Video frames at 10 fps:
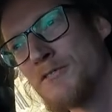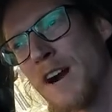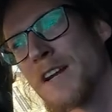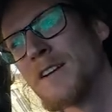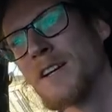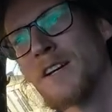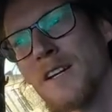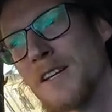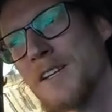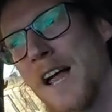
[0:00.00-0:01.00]
a right
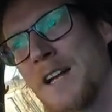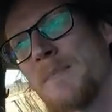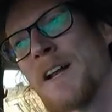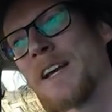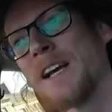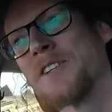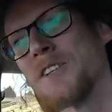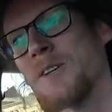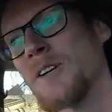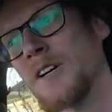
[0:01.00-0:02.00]
nightmare to get to.